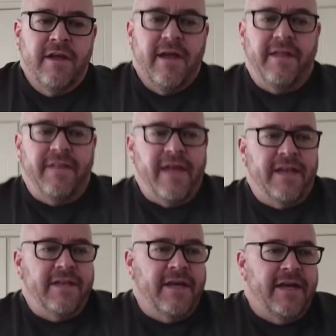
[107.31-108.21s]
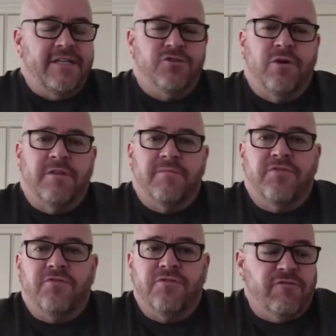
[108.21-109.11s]
and then enjoy them
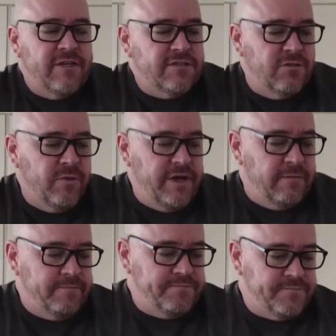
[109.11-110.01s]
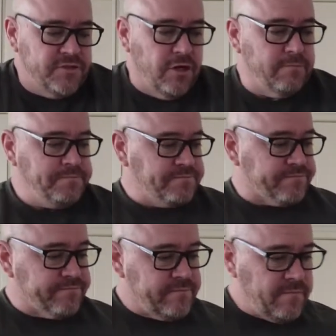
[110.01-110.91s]
through the rest of the winter. So
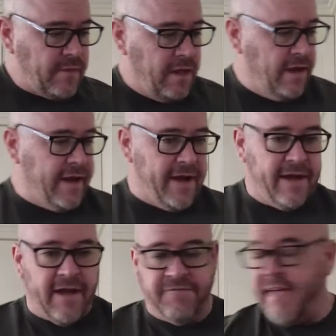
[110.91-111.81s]
I've